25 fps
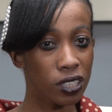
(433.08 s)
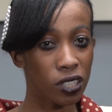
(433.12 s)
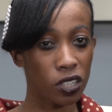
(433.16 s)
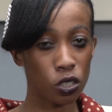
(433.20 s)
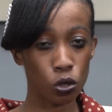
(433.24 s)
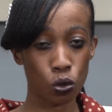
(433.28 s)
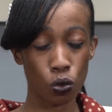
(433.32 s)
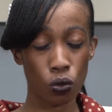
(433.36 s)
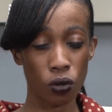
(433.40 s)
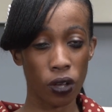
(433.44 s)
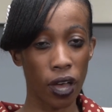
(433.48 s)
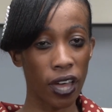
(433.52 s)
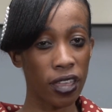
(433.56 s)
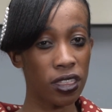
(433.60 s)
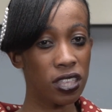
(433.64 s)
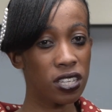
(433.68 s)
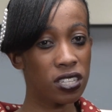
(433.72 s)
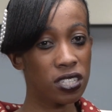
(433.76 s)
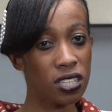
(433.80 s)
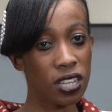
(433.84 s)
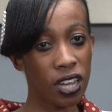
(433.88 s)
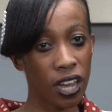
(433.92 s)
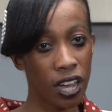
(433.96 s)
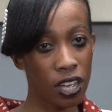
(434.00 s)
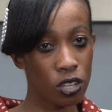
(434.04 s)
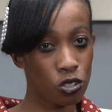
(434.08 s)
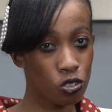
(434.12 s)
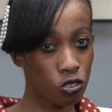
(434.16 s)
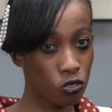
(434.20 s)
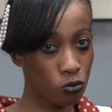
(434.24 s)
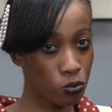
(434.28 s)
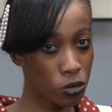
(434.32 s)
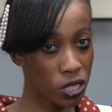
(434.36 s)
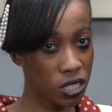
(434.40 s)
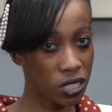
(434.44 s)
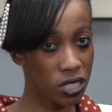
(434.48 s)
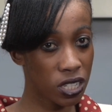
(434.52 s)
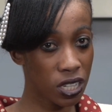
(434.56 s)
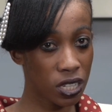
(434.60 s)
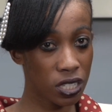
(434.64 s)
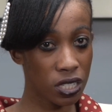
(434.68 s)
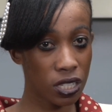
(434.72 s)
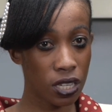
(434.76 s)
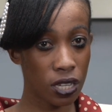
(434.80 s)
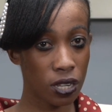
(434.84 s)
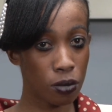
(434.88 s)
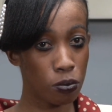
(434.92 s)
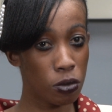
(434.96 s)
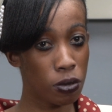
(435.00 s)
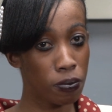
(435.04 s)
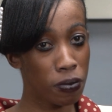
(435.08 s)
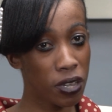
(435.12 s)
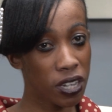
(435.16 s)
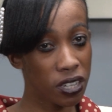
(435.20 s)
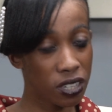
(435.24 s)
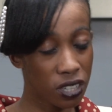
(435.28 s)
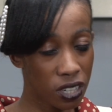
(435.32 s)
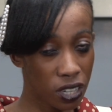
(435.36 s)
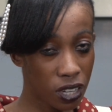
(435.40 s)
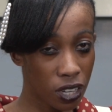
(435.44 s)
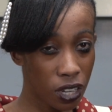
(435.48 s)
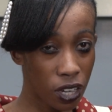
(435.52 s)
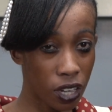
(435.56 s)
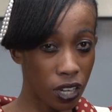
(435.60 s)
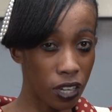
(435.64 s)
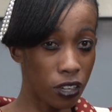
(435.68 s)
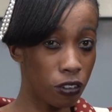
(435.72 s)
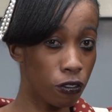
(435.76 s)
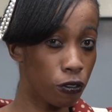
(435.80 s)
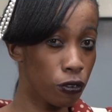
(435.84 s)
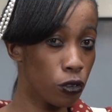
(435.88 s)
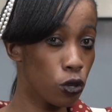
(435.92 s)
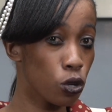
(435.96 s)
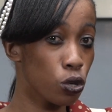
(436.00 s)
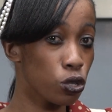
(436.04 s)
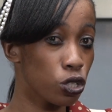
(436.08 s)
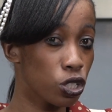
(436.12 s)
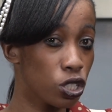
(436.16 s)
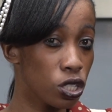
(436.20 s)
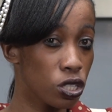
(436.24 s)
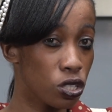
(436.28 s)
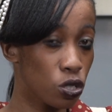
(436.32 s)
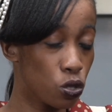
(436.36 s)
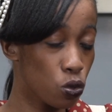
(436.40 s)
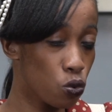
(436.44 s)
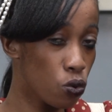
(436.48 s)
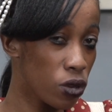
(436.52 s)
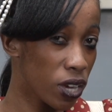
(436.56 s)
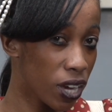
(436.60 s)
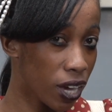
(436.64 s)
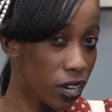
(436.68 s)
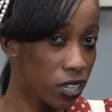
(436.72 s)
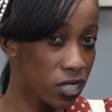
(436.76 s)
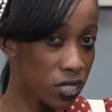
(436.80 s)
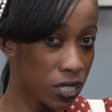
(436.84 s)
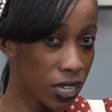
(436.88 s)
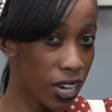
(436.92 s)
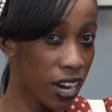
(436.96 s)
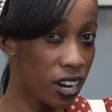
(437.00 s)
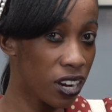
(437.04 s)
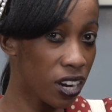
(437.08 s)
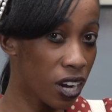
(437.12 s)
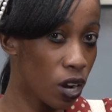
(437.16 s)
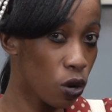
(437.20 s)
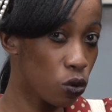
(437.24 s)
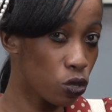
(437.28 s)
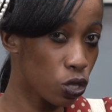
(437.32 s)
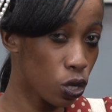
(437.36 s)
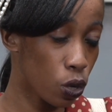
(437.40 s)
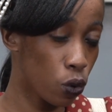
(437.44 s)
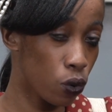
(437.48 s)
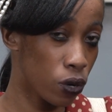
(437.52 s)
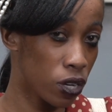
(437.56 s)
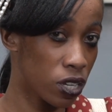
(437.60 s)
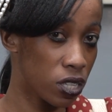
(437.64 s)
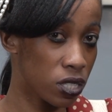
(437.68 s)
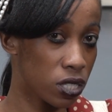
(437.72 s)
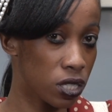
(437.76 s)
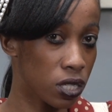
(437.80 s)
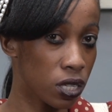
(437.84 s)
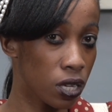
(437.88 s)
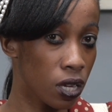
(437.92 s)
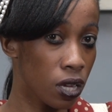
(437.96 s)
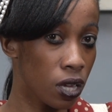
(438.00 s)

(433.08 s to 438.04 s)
So are these the kinds of mistakes he'll be making if he or she is carrying out audits?